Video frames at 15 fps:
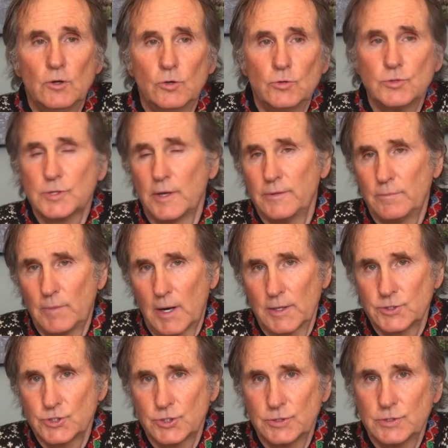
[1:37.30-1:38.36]
who's on the
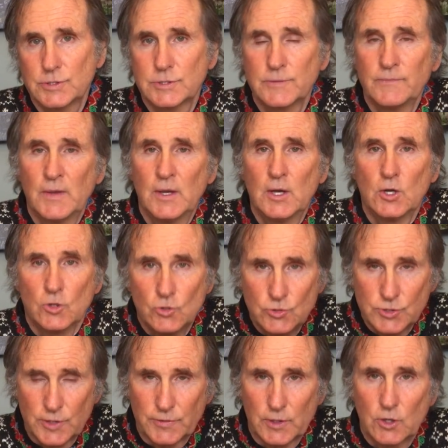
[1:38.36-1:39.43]
margins,
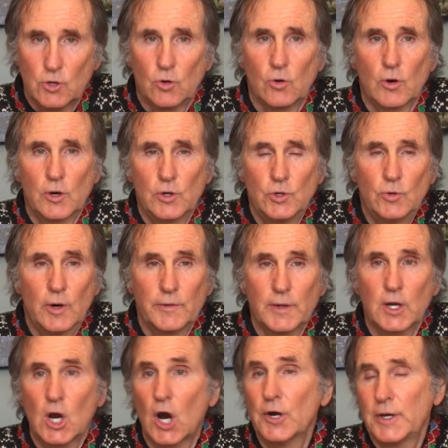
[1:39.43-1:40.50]
who's at the core, who are
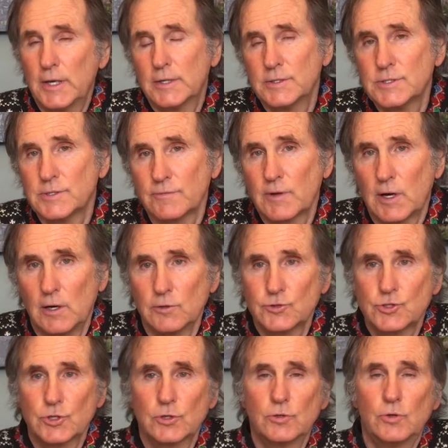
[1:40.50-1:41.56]
the guardians of
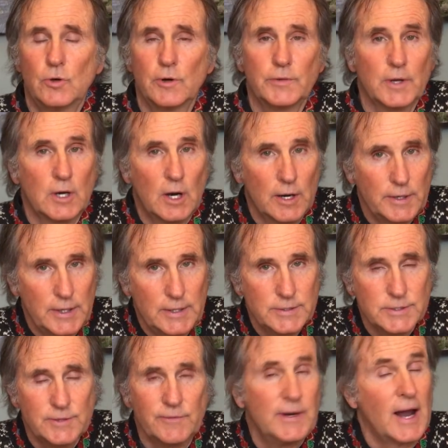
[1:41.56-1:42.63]
culture, who are the
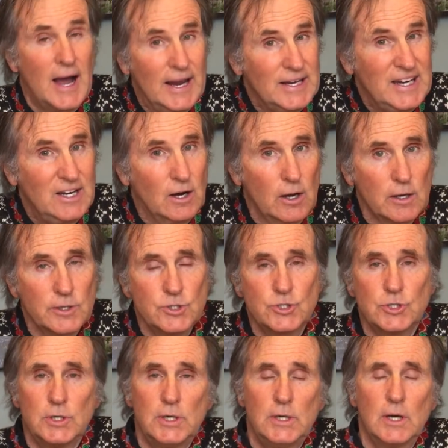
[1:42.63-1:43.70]
guardians of an
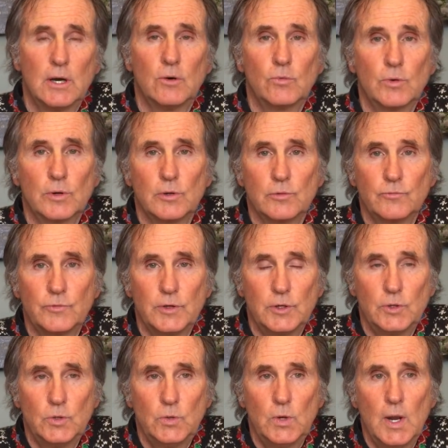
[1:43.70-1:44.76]
ideology, a
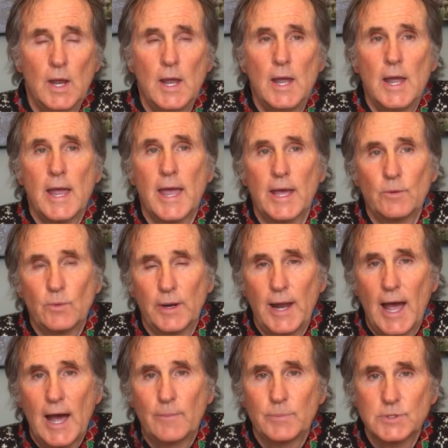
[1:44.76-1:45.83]
worldview, and what
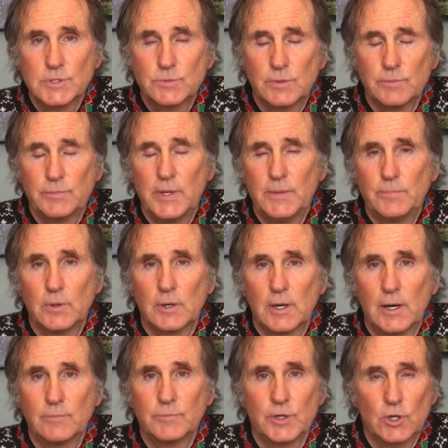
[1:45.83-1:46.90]
happens when people
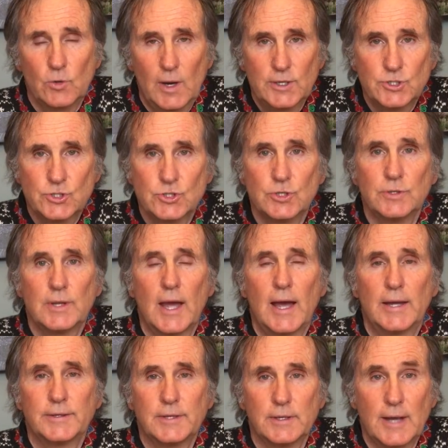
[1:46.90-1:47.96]
come to question
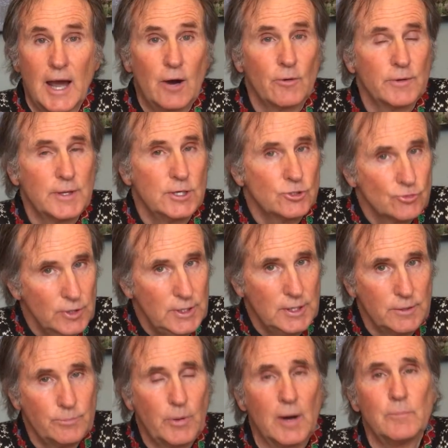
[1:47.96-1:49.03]
that, and how are they
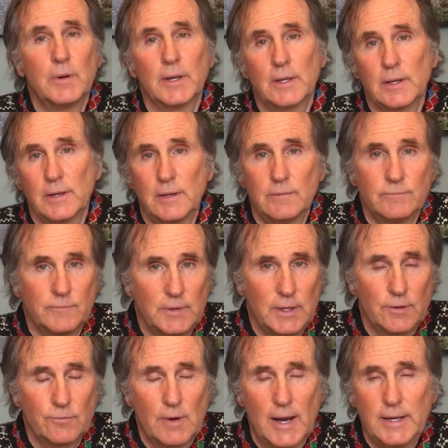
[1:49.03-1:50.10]
treated publicly
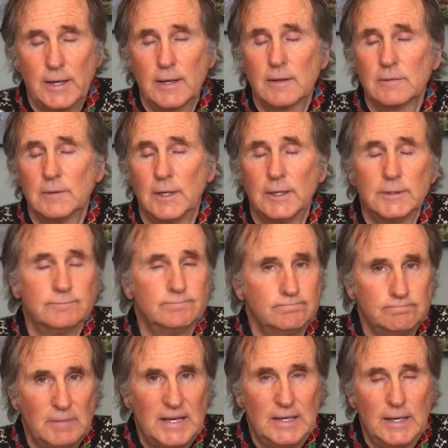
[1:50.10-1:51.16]
via writing,
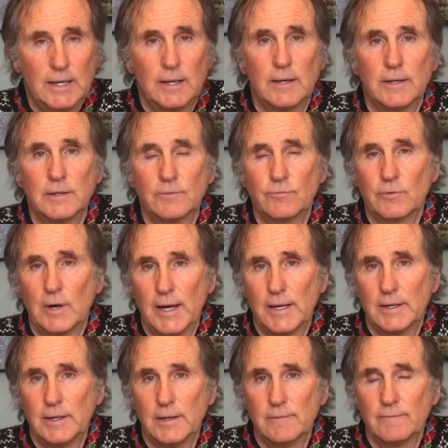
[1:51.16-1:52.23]
media, and a
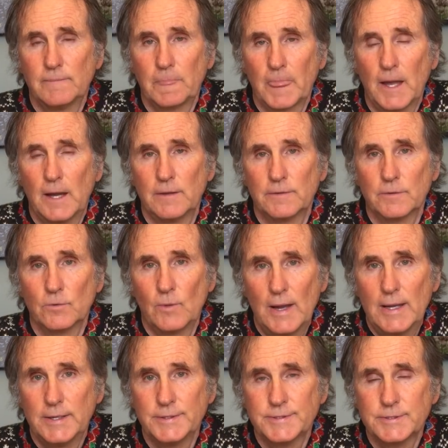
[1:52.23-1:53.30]
variety of other
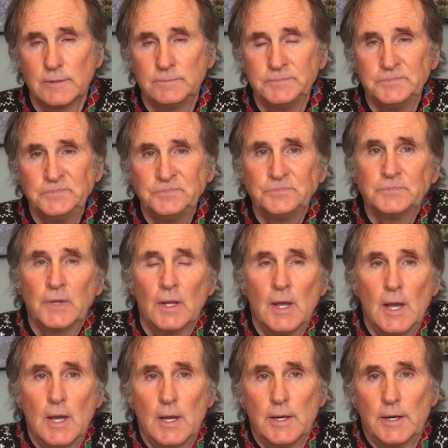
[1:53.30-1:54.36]
ways.
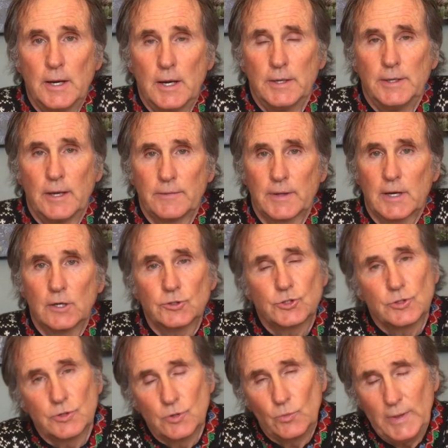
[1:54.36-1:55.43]
Now, the
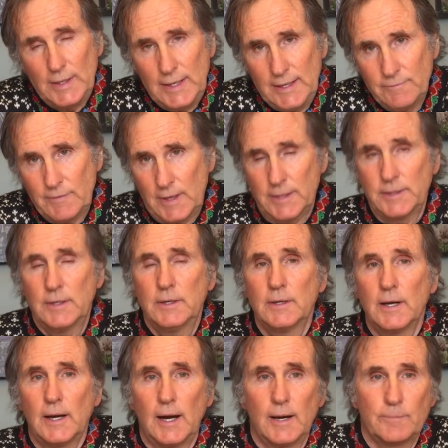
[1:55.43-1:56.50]
culture that we live in,
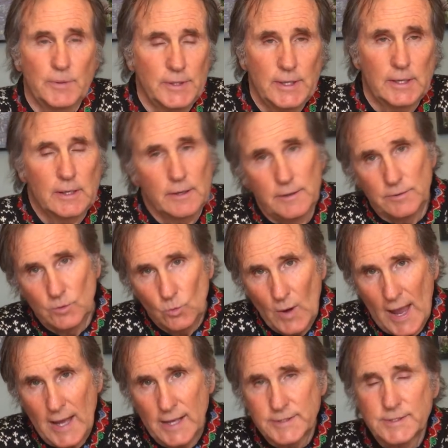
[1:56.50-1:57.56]
particularly in the
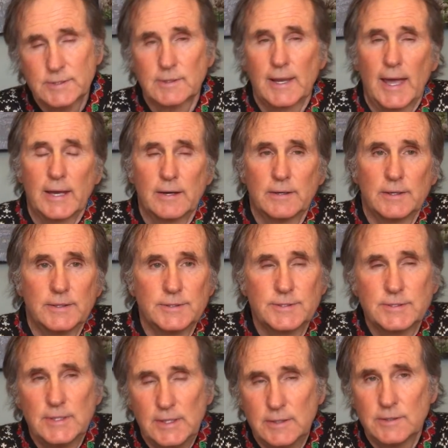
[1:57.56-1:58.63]
West, Canada
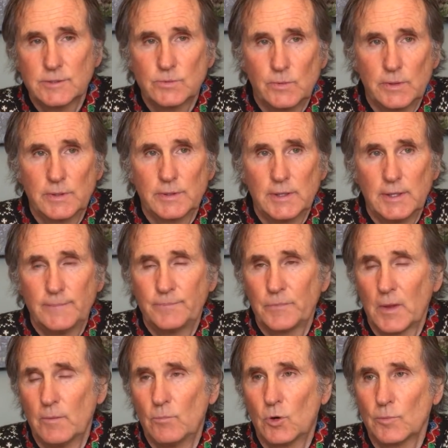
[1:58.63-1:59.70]
is seen as one of the
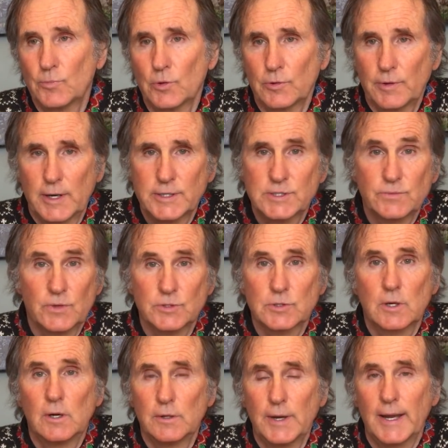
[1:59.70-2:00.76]
more progressive, what's
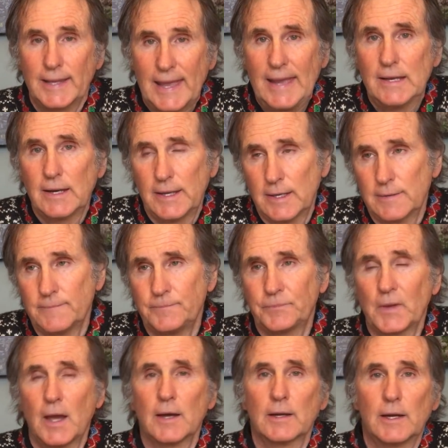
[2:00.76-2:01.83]
called Hegelian
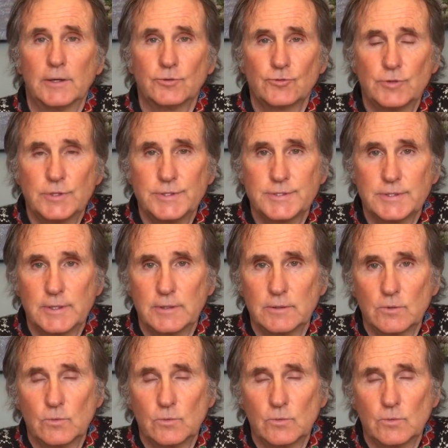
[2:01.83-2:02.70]
countries in